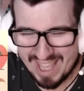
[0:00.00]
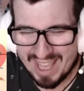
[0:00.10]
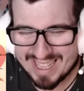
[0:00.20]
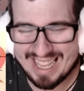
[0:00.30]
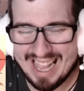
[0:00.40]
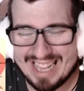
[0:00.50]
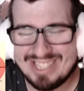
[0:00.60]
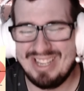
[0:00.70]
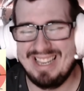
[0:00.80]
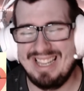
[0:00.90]
He
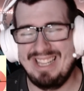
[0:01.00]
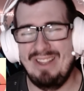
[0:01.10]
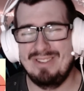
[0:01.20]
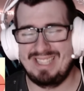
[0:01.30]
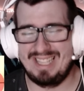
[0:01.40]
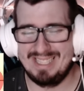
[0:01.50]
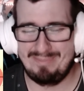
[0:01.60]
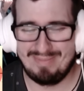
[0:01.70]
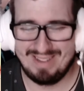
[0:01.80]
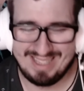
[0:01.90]
actually used his
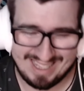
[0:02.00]
breathing